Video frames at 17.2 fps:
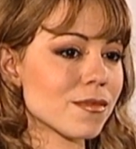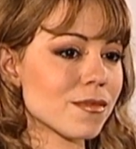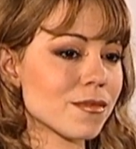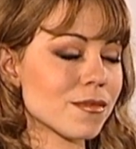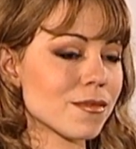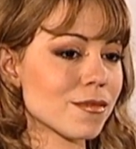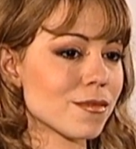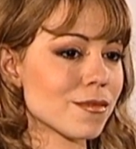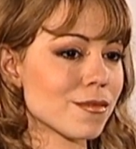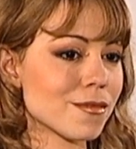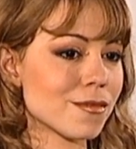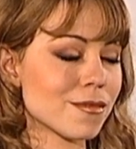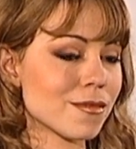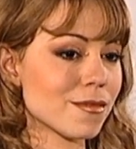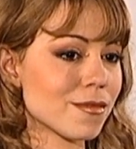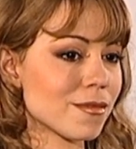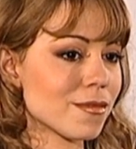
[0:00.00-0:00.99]
what
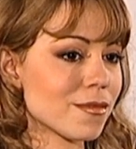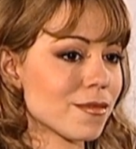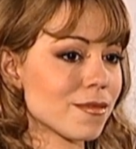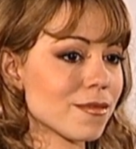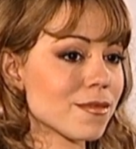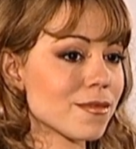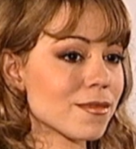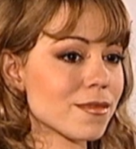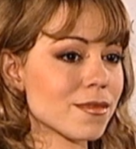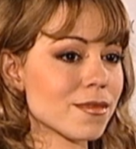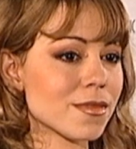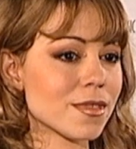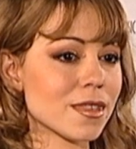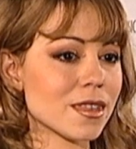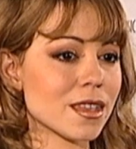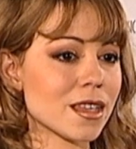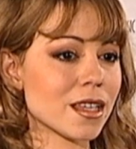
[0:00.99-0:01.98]
seems to be a
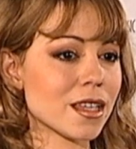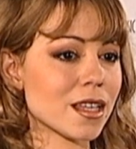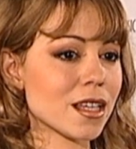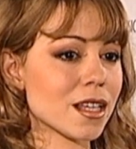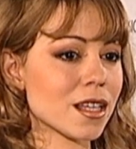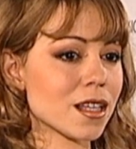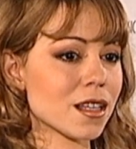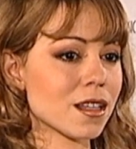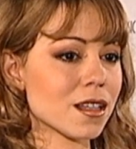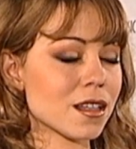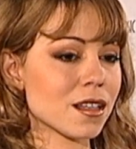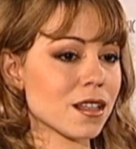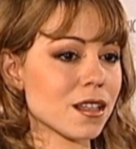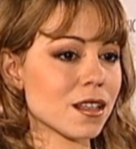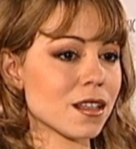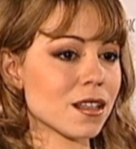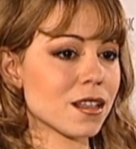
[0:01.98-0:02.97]
surge in female
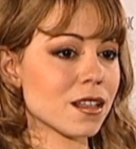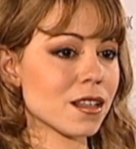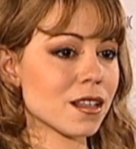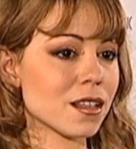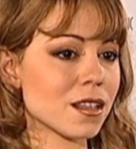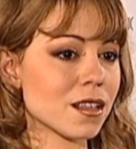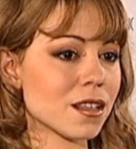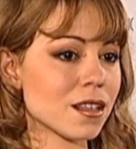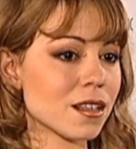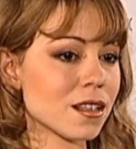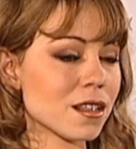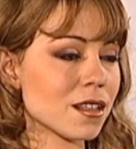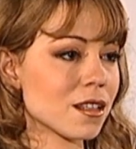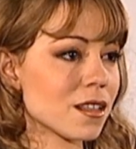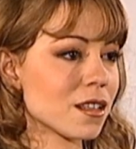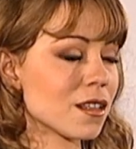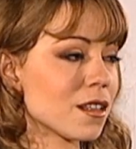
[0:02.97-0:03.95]
artists in the
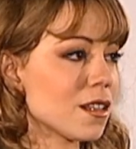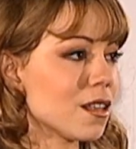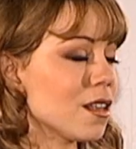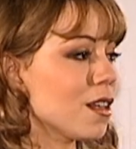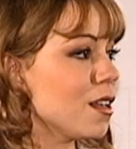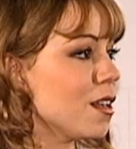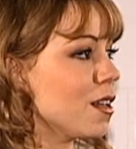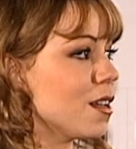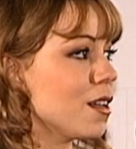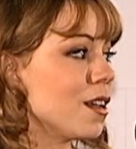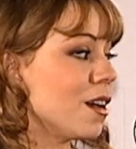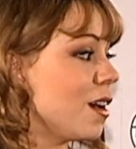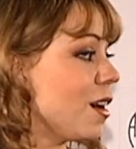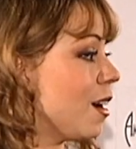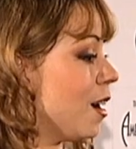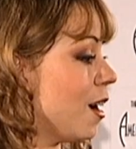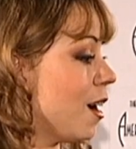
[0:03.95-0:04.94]

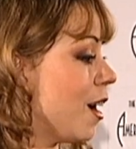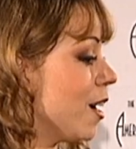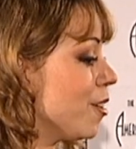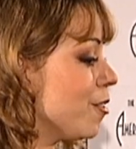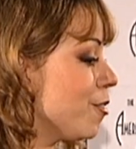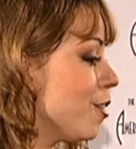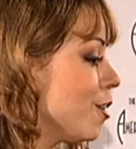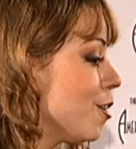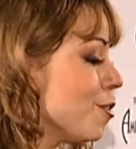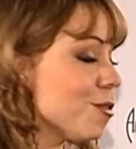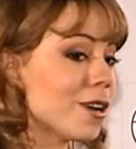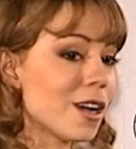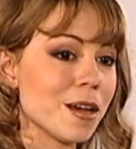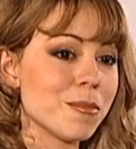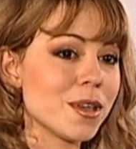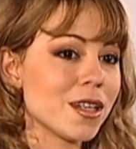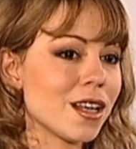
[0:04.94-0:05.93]
population? I don't know.
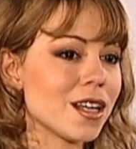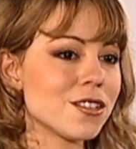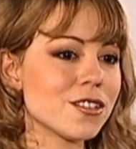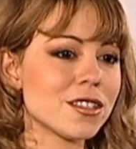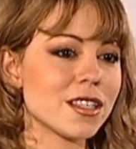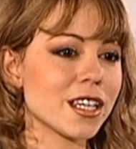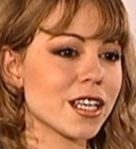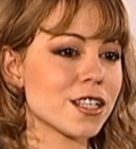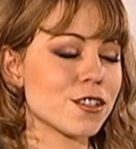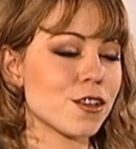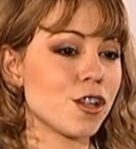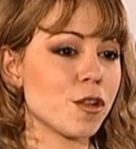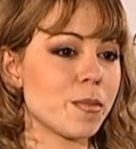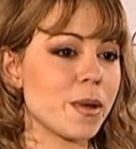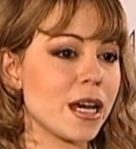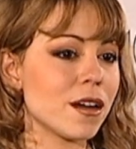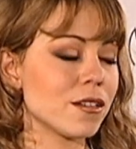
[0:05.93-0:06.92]
I mean, I just think it's all
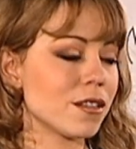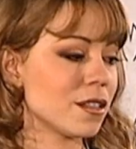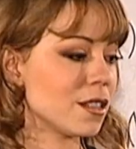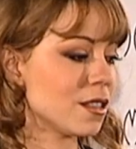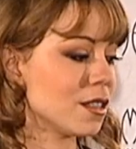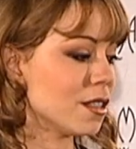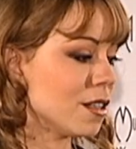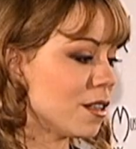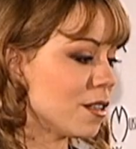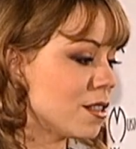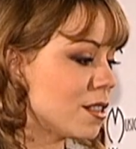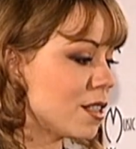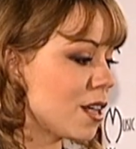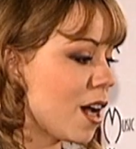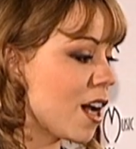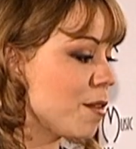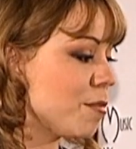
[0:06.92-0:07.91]
about
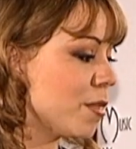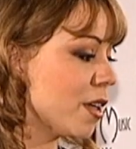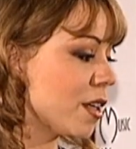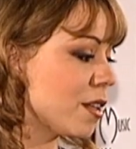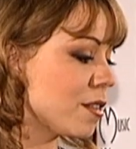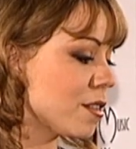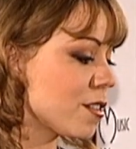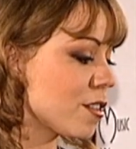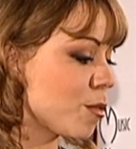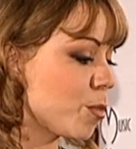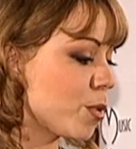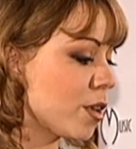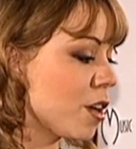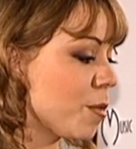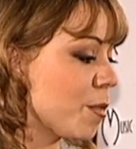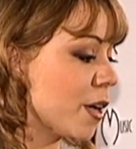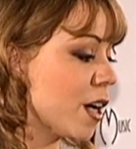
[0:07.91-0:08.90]
timing and someone
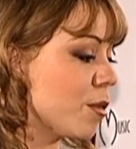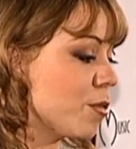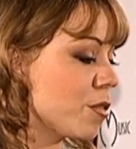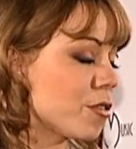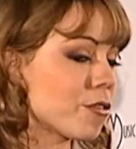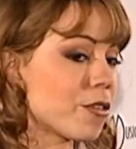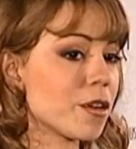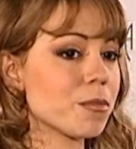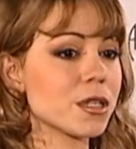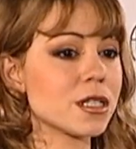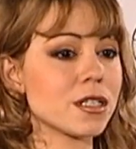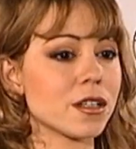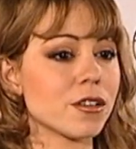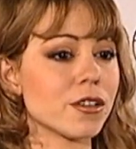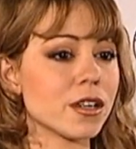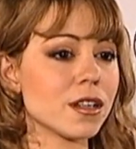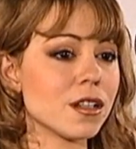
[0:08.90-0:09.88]
coming out with great
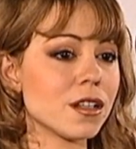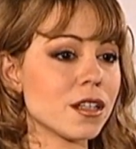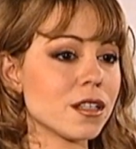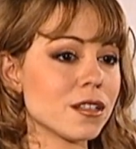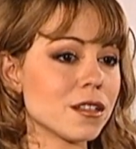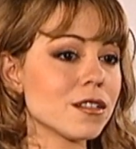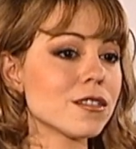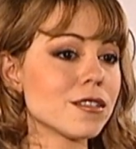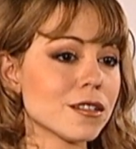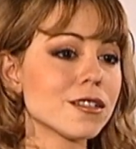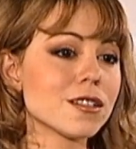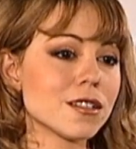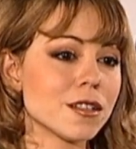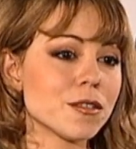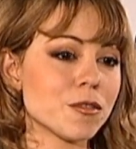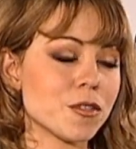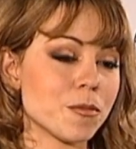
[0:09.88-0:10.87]
material and
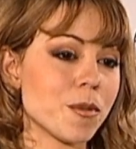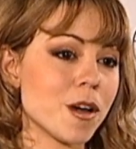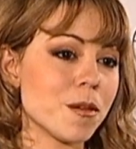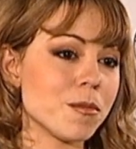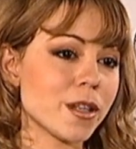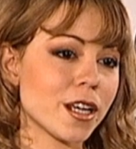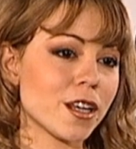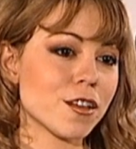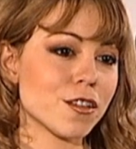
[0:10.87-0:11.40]
the public